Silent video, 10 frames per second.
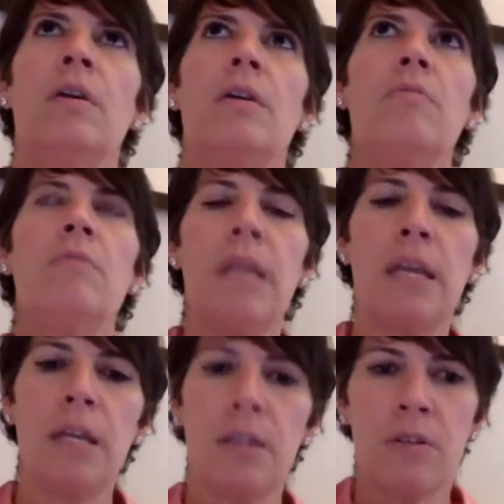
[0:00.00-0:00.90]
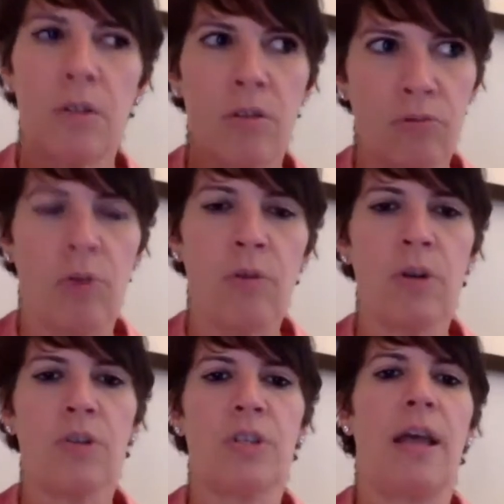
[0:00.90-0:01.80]
you need to throw
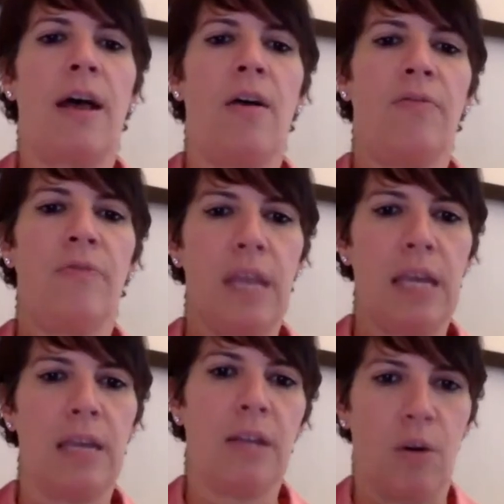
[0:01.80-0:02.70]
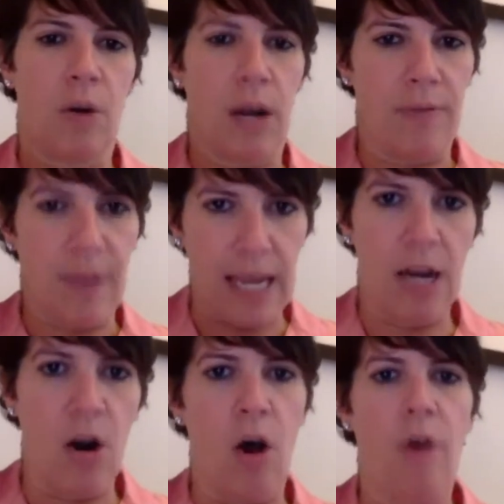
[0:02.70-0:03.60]
yourself kind of
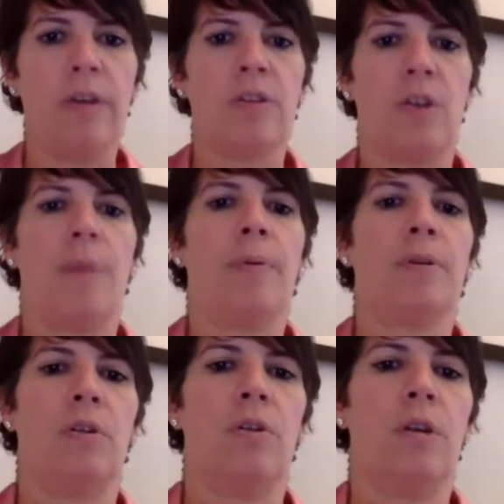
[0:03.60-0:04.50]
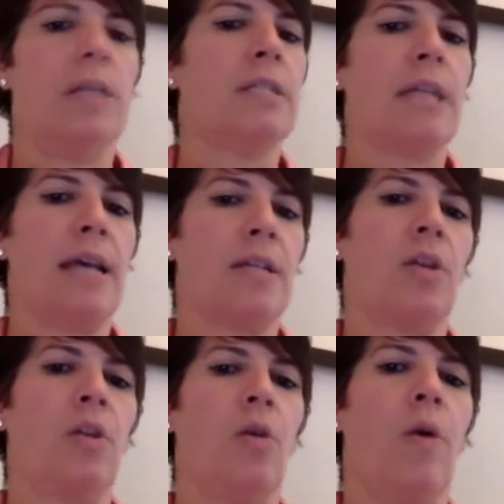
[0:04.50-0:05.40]
in all these opportunities as a
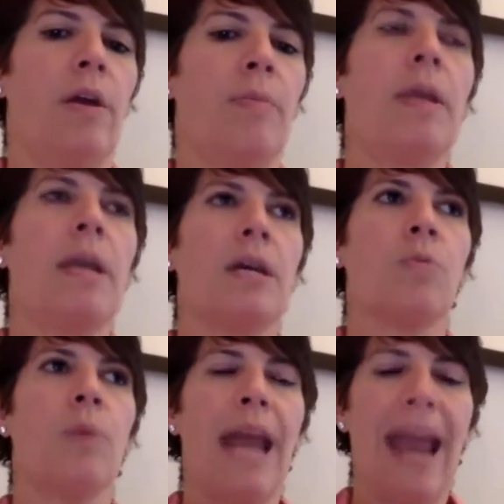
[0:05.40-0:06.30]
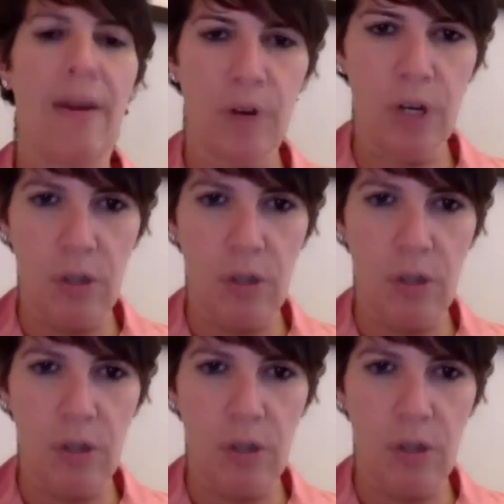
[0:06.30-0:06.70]
lawyer, because whatever you